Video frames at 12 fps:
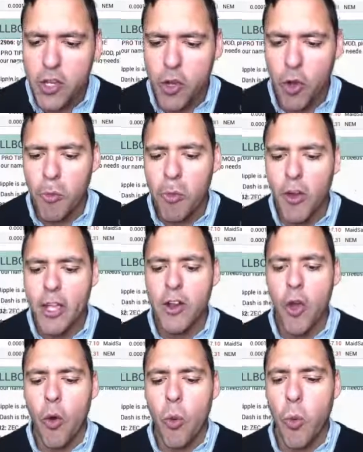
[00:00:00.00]

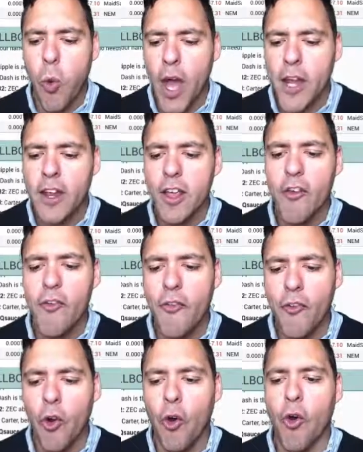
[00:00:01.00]

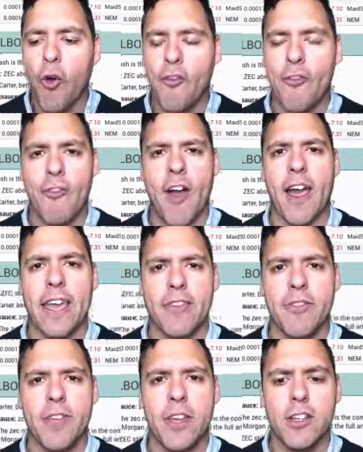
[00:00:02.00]
0.145.